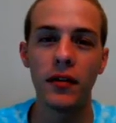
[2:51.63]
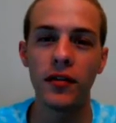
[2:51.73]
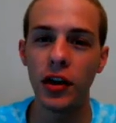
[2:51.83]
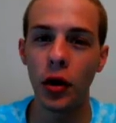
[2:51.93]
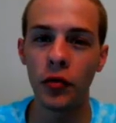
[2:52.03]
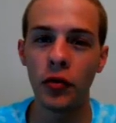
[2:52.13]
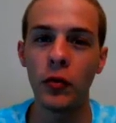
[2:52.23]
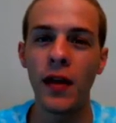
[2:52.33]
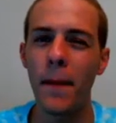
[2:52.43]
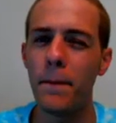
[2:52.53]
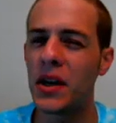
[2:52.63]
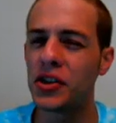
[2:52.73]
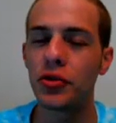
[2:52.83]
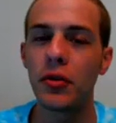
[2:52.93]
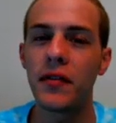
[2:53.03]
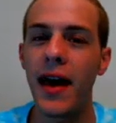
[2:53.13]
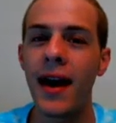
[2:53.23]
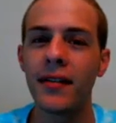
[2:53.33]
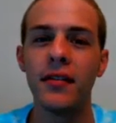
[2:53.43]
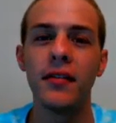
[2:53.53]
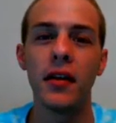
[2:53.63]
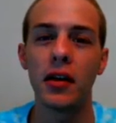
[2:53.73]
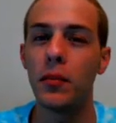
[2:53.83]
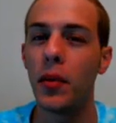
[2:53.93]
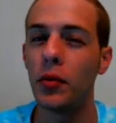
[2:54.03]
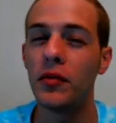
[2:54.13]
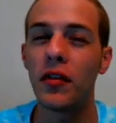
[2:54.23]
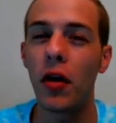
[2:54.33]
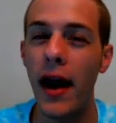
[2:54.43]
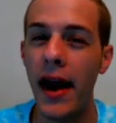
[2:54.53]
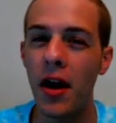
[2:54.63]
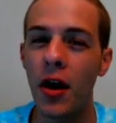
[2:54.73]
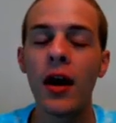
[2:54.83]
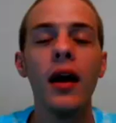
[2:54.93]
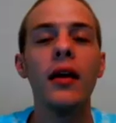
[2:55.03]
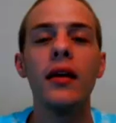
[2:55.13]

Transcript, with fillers: the C O two, that mixture of gases that composes our air